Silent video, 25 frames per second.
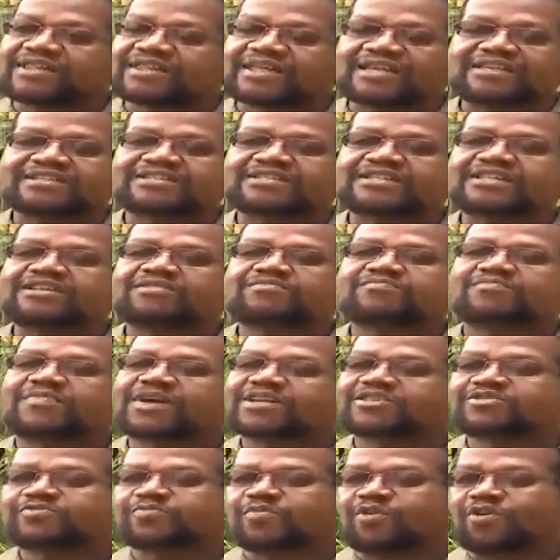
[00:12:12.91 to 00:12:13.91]
there's still
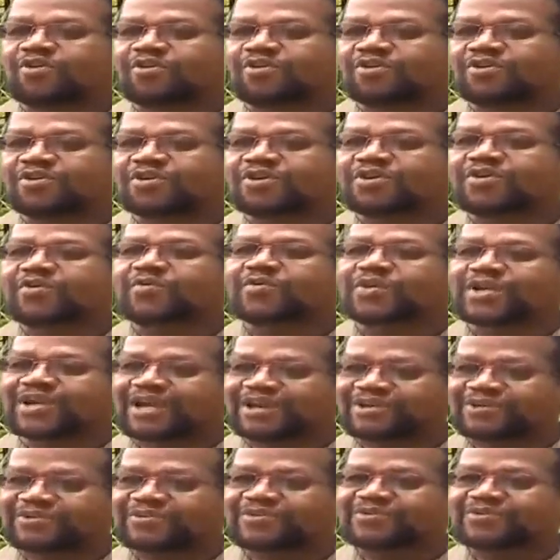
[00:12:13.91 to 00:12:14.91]
much more we can